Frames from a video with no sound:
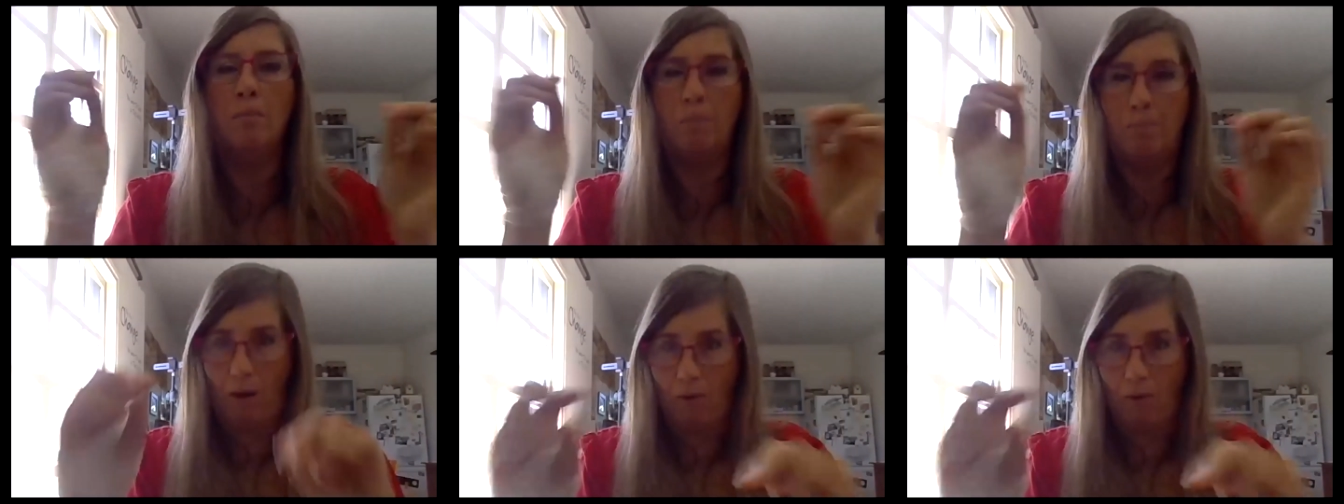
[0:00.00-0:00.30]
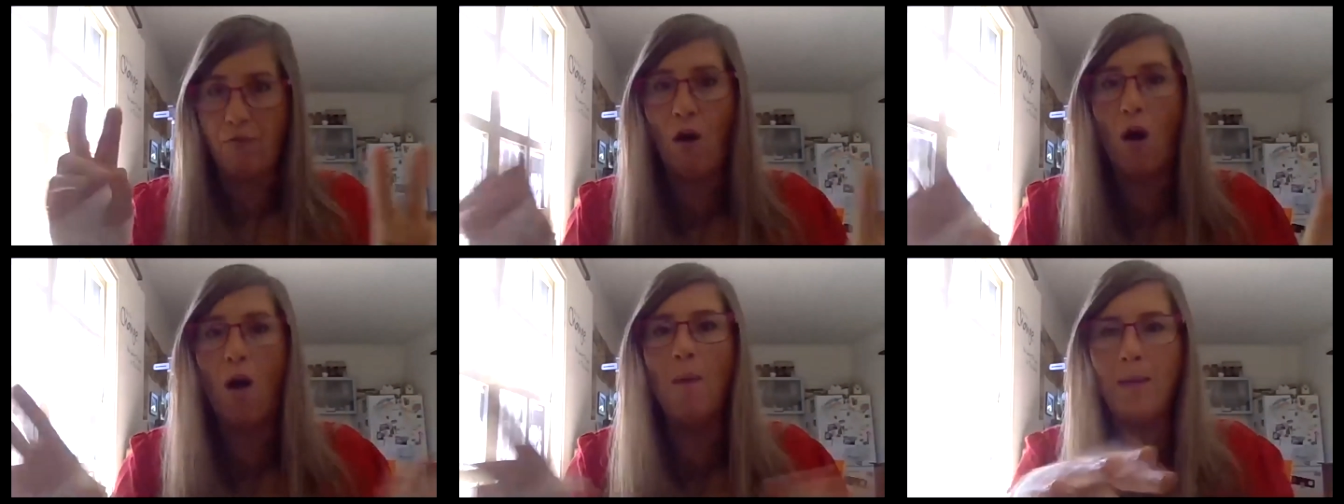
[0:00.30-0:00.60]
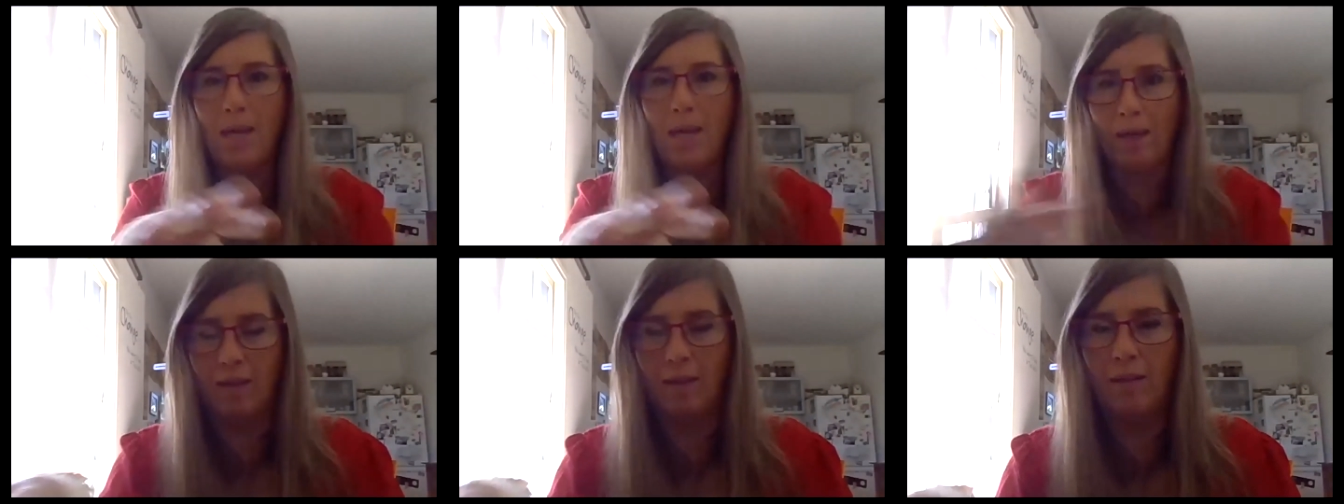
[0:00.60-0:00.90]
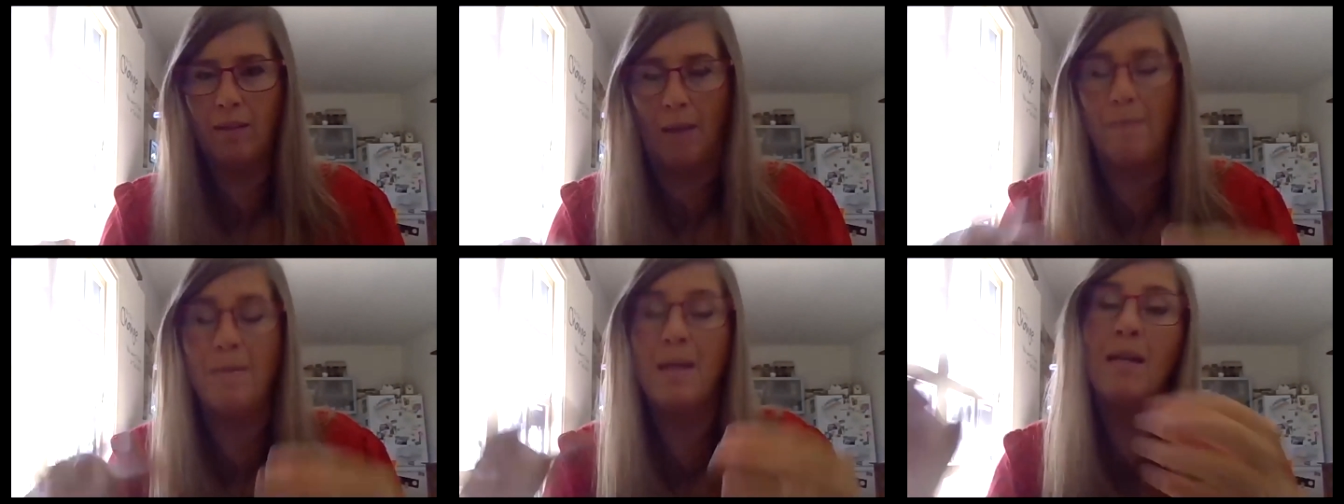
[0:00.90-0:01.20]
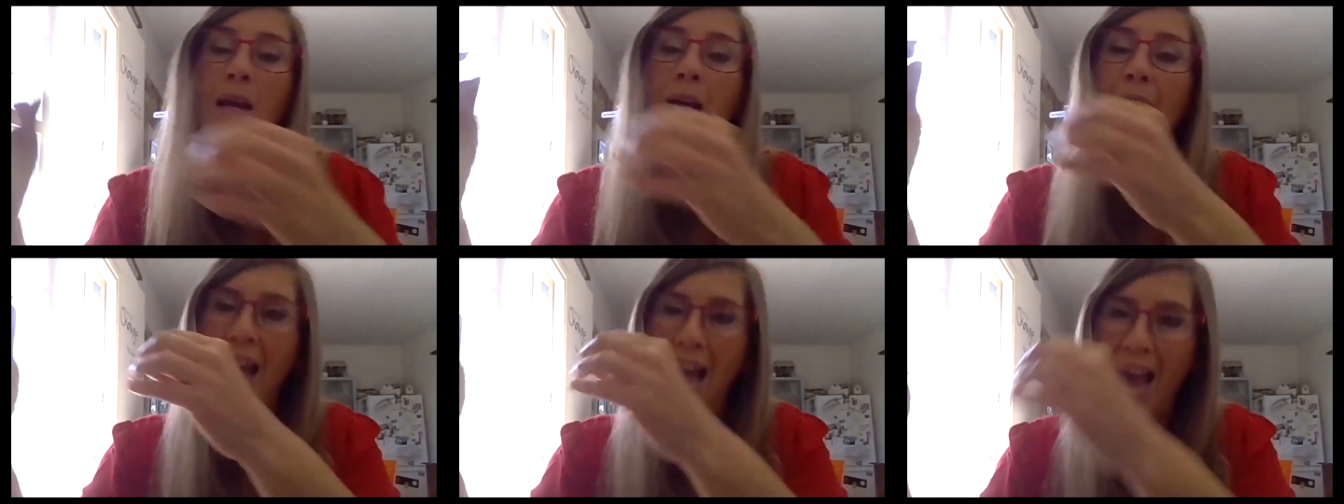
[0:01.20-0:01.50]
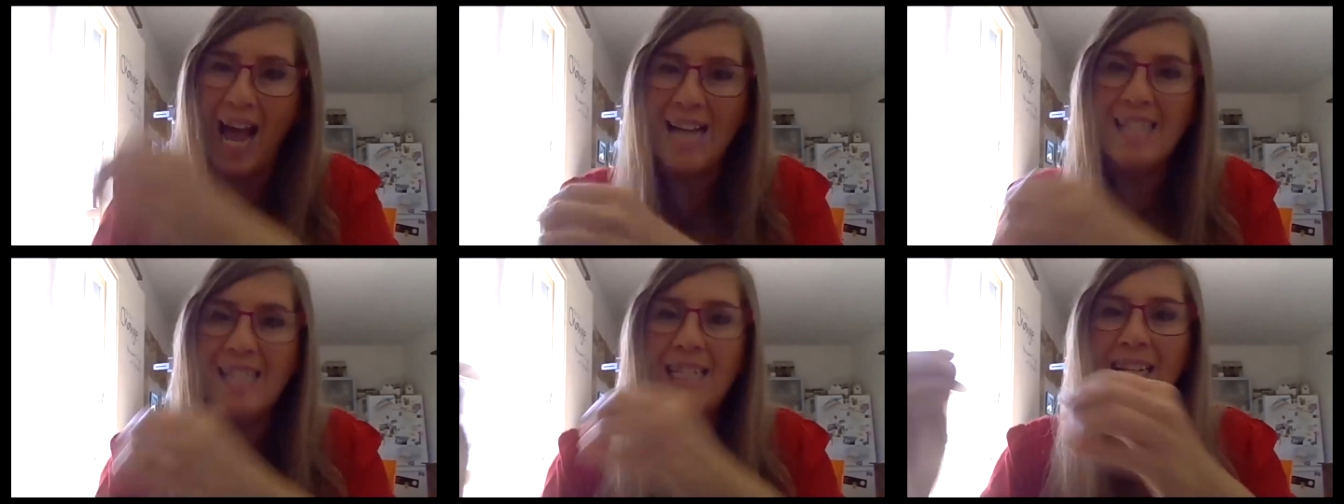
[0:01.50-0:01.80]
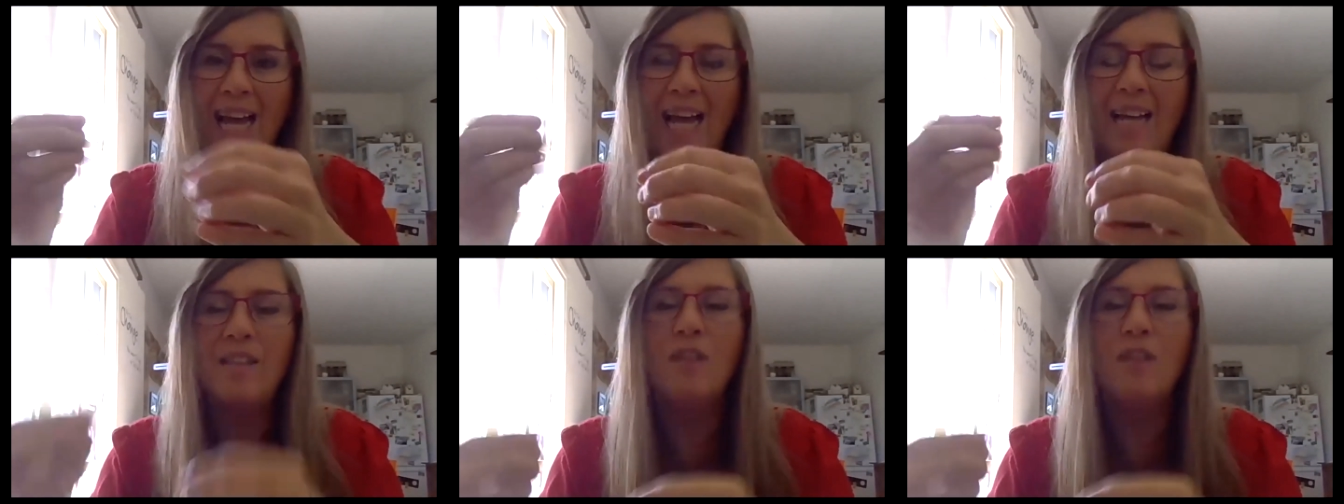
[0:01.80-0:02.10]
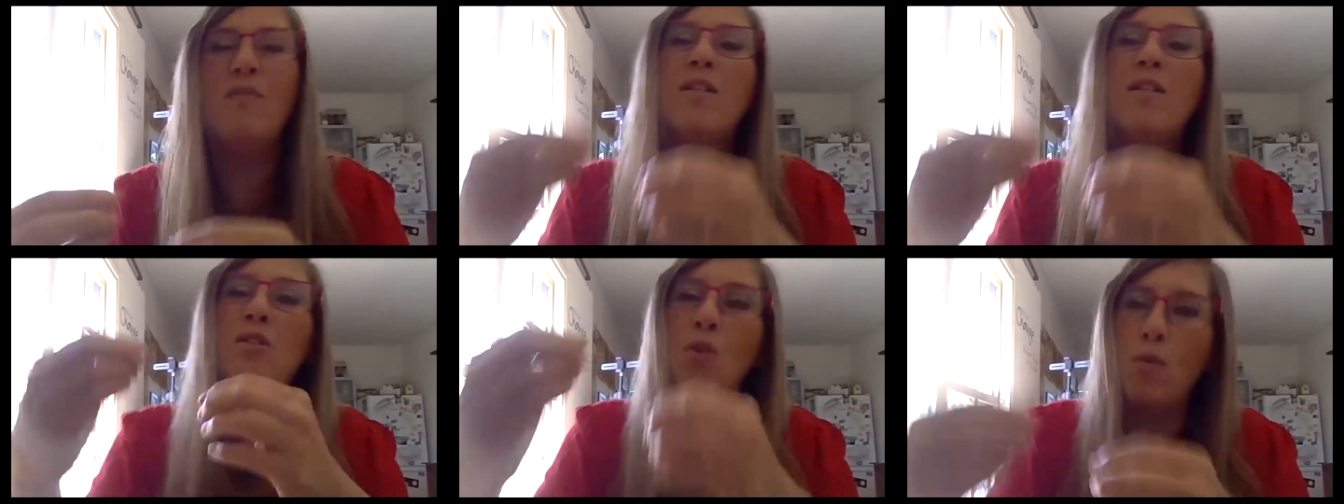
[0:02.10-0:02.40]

performing, I mean, as an activist,